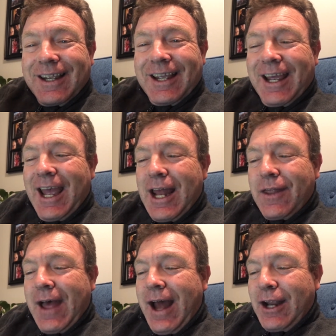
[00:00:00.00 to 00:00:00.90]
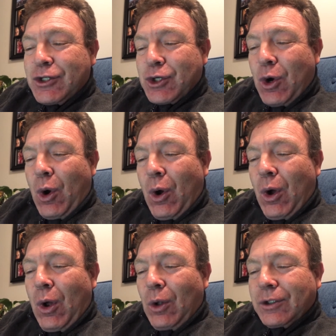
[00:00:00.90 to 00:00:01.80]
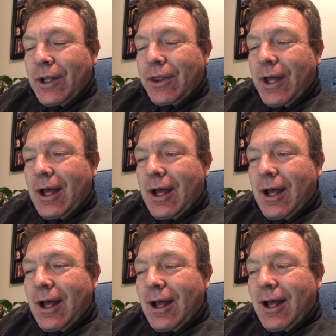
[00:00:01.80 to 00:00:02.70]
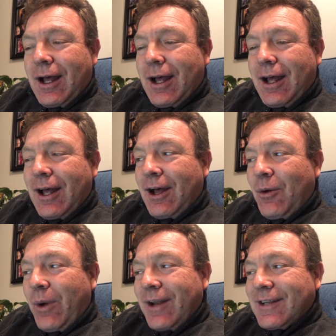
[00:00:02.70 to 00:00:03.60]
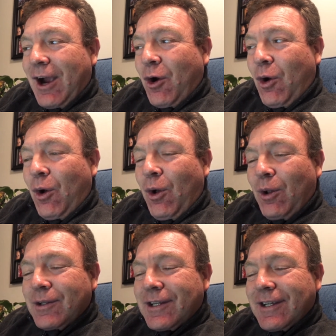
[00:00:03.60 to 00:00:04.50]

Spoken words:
And that is called the, what is that called?